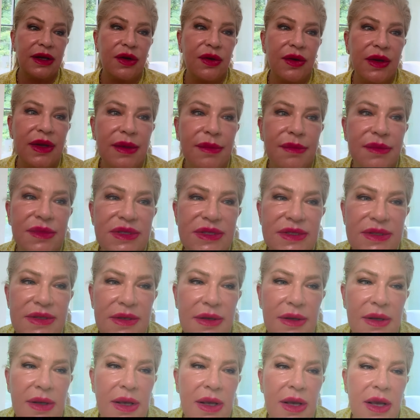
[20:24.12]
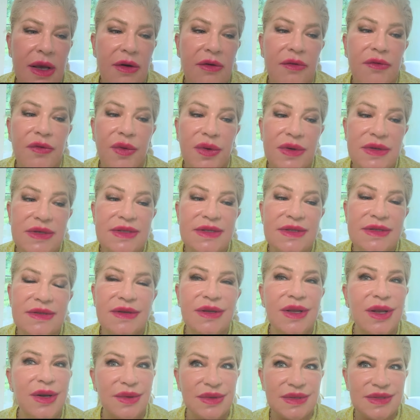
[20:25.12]
creams for,
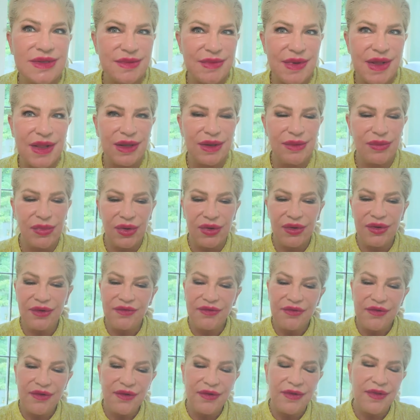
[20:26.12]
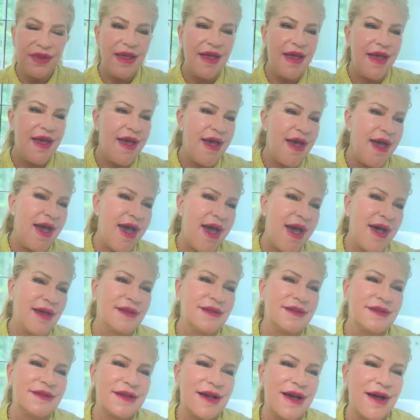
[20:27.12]
you know, smelling beautiful
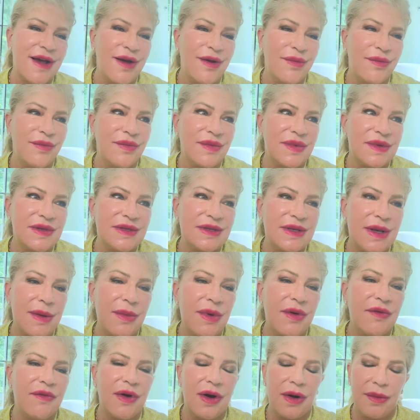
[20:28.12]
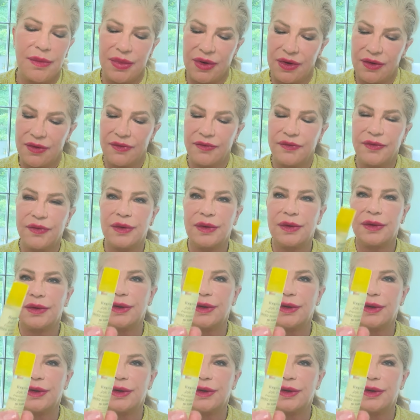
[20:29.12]
and um, some of our beautiful